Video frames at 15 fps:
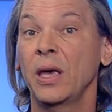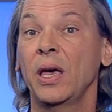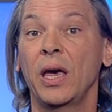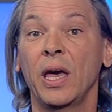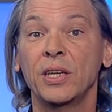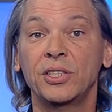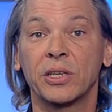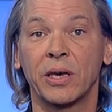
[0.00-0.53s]

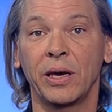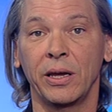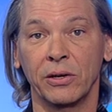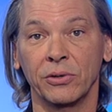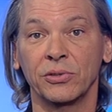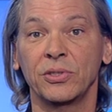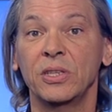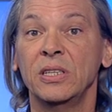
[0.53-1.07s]

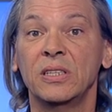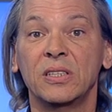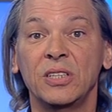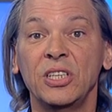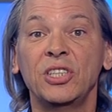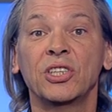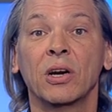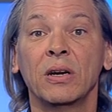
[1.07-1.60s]
Educators need to
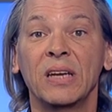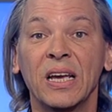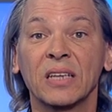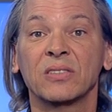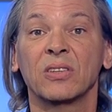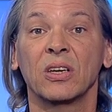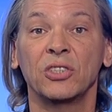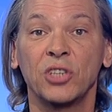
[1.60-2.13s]
teach our
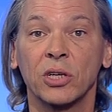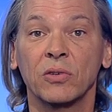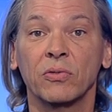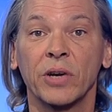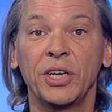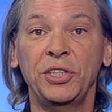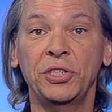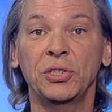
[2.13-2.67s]
next
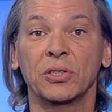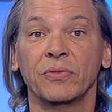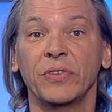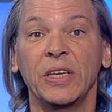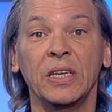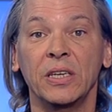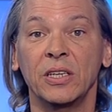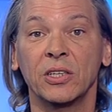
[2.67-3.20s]
generation of
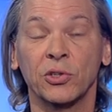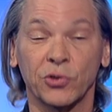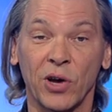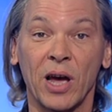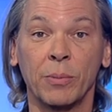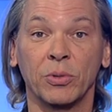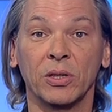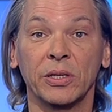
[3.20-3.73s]
Indian
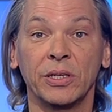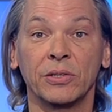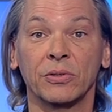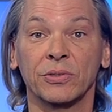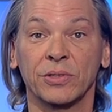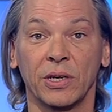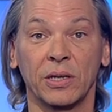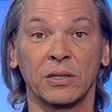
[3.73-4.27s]
tribal
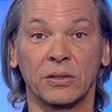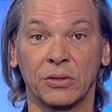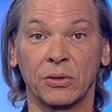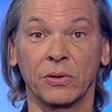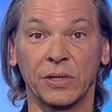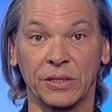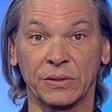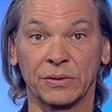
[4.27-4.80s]
leaders and
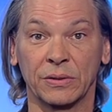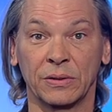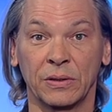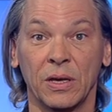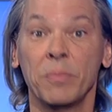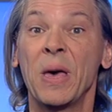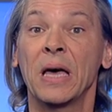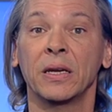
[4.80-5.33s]
attorneys
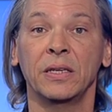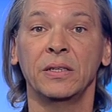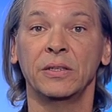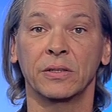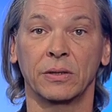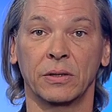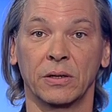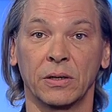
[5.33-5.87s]
about
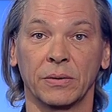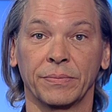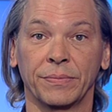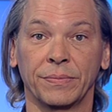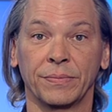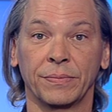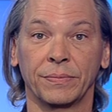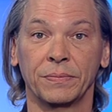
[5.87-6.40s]
Indian law.
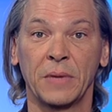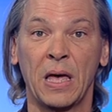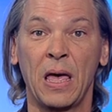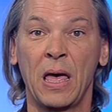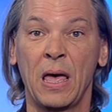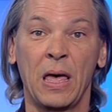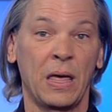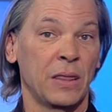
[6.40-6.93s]

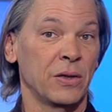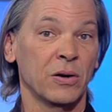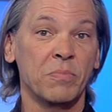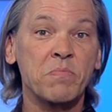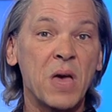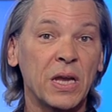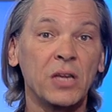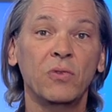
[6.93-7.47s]
There are
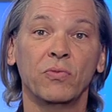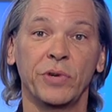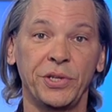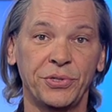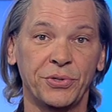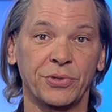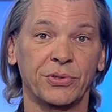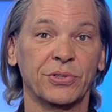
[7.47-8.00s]
many
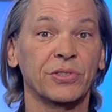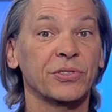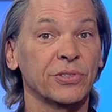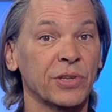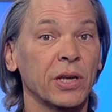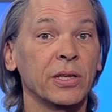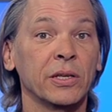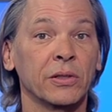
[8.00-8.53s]
reasons to
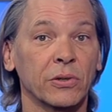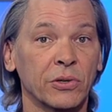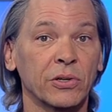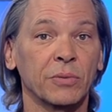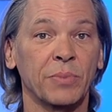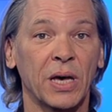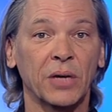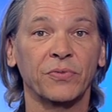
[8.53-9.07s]
study and learn
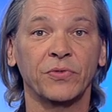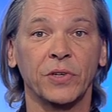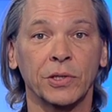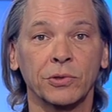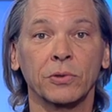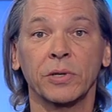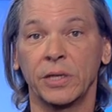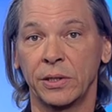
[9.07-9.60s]
about
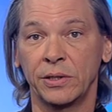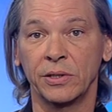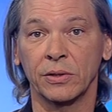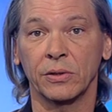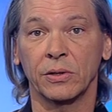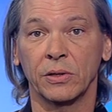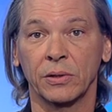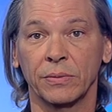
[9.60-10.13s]
federal
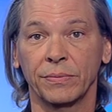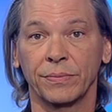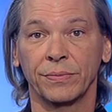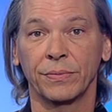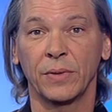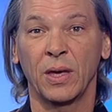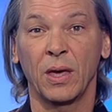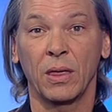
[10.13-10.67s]
Indian law.
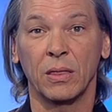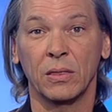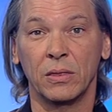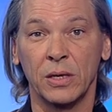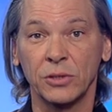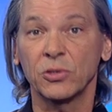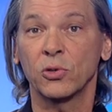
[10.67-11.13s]
This